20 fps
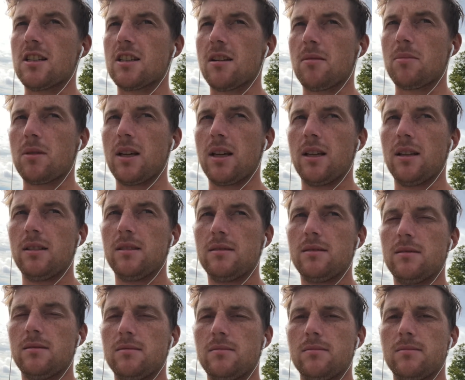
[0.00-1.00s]
something,
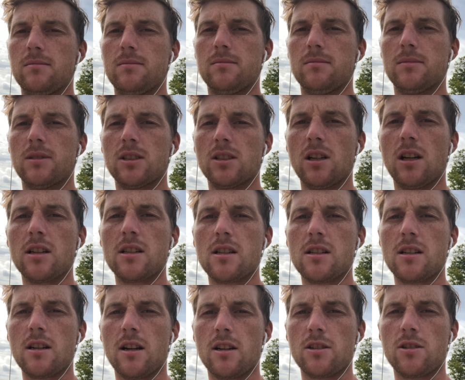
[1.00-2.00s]
as long as
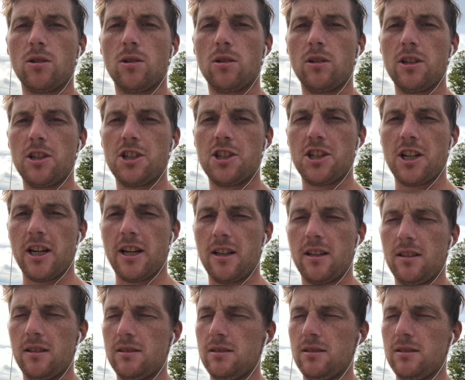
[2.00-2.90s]
it's not totally shit,